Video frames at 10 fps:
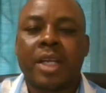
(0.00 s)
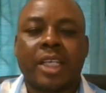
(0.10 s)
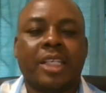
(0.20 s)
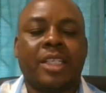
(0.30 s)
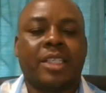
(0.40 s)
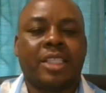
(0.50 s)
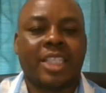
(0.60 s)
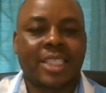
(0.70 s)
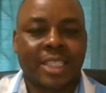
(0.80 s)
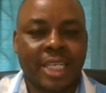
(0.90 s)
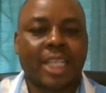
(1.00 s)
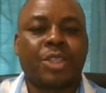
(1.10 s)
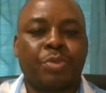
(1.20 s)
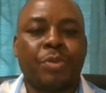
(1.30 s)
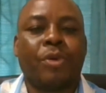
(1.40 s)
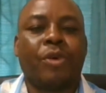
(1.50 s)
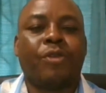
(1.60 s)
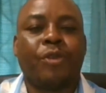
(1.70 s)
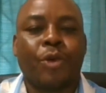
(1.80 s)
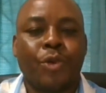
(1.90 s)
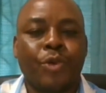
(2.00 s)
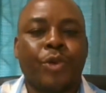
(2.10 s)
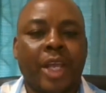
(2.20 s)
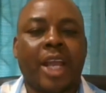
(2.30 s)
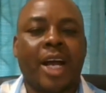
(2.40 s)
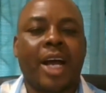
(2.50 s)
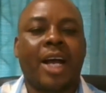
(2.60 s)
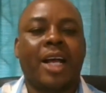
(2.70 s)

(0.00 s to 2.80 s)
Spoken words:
he just takes people for who they are.